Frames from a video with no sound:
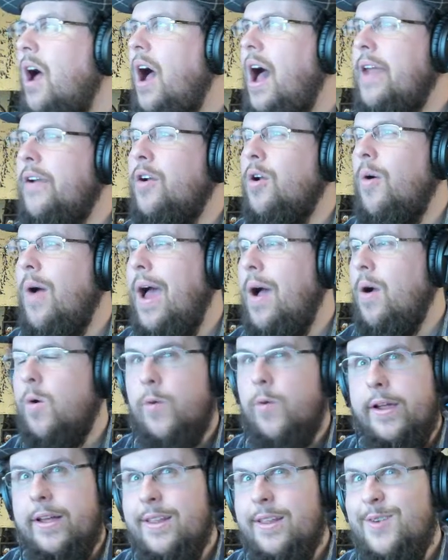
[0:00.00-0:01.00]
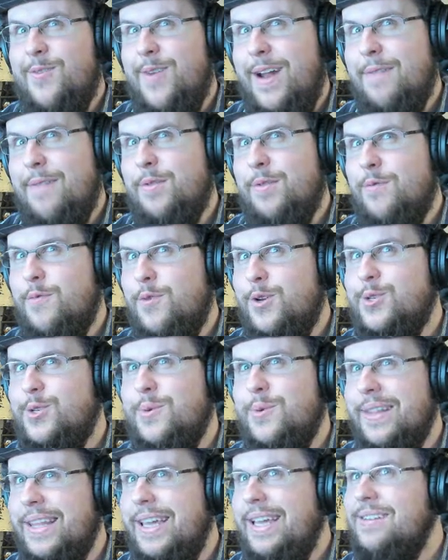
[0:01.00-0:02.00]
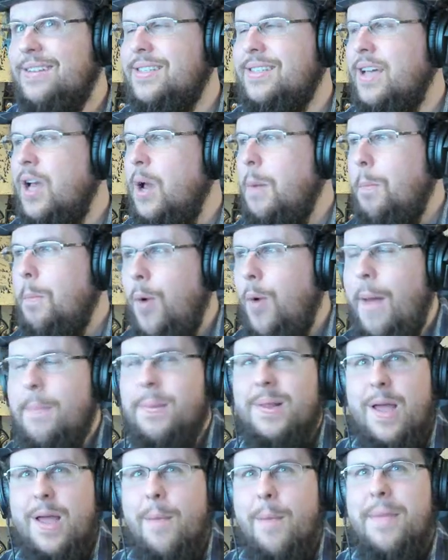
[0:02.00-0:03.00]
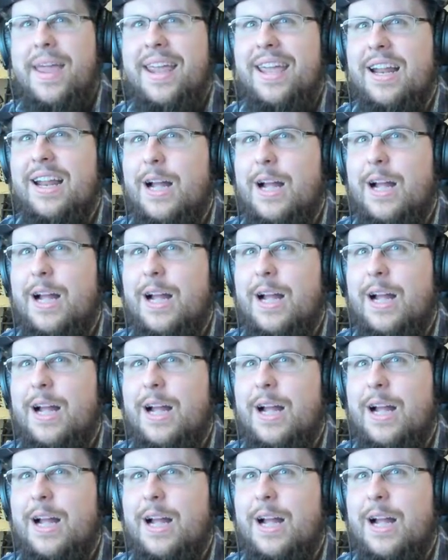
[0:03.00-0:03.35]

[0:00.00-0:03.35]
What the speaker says: I don't know how quickly right after the first release. Probably I'll make it a